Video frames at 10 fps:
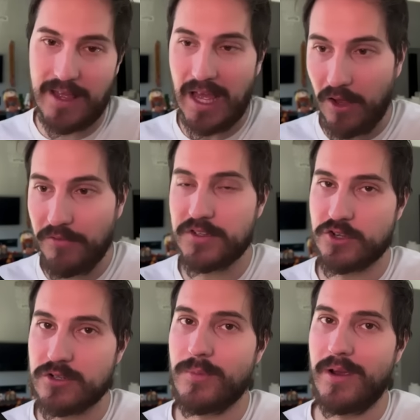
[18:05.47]
Elf
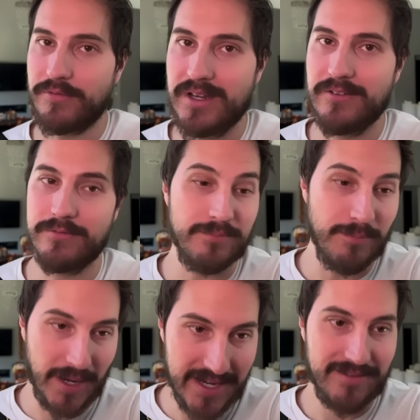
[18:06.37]
deserves my freaking
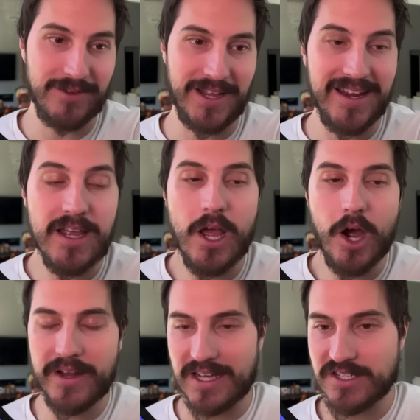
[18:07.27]
money, okay?
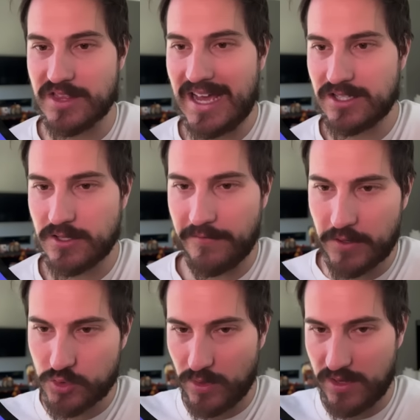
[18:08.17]
All right, guys, that's the
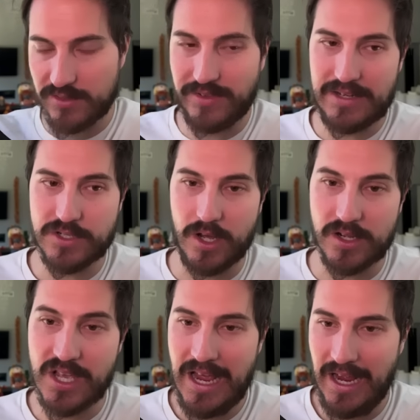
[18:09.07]
first one of these 5
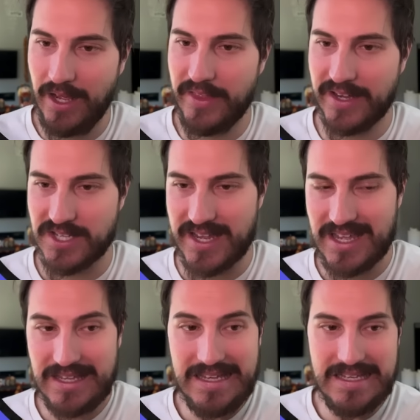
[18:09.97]
stocks. That's a
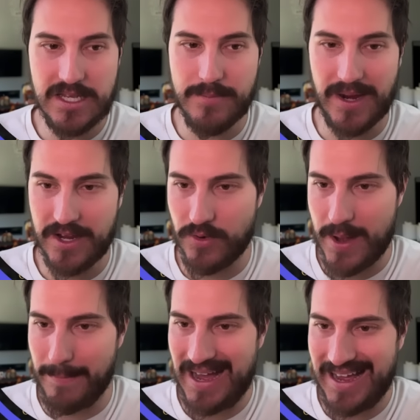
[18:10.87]
easy money,
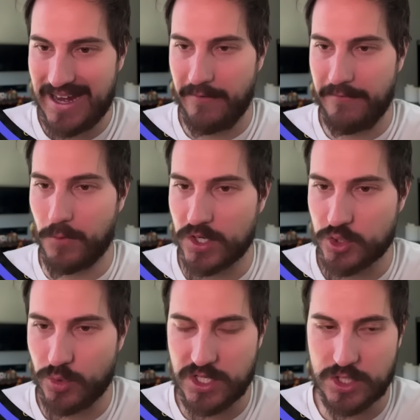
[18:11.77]
great buy for
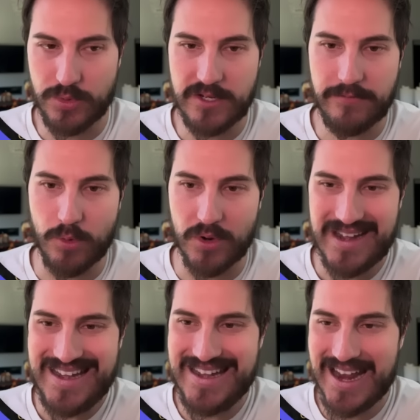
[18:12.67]
2024.
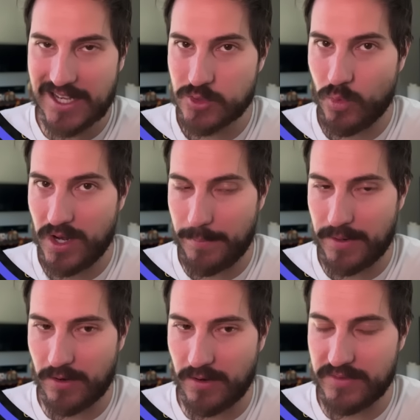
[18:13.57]
Next one up
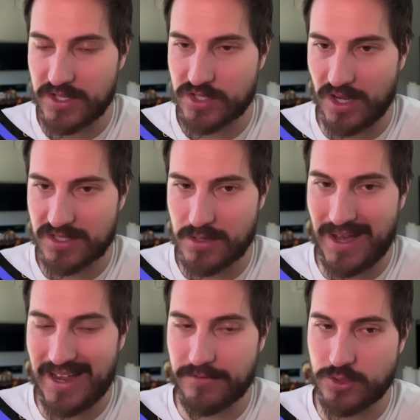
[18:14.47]
here of these stocks to
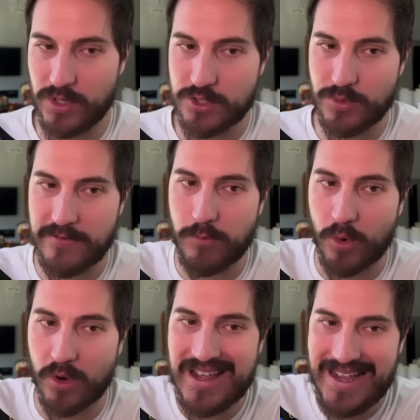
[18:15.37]
buy for
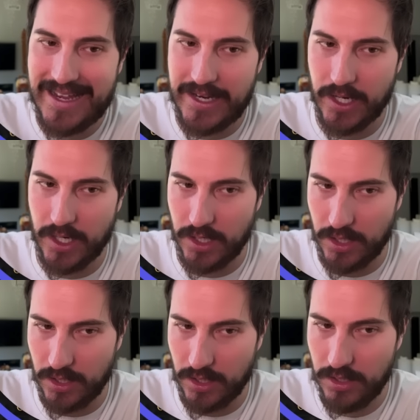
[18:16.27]
2024
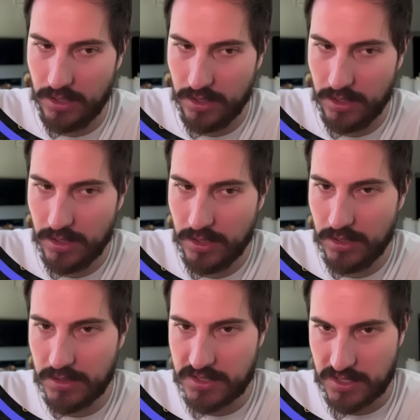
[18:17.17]

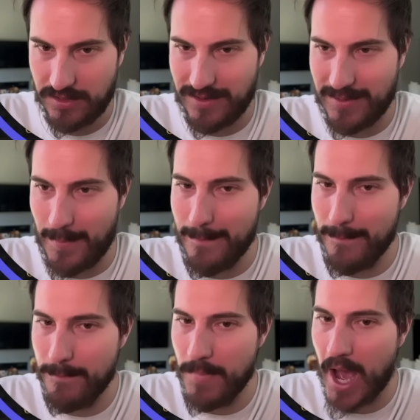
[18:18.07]
is
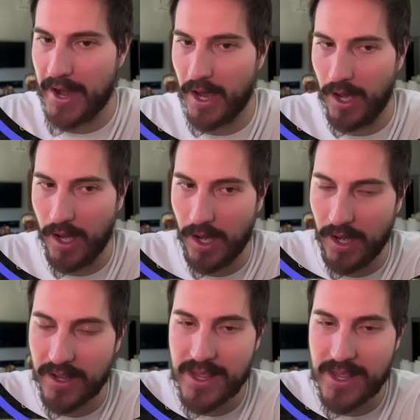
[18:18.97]
Meta.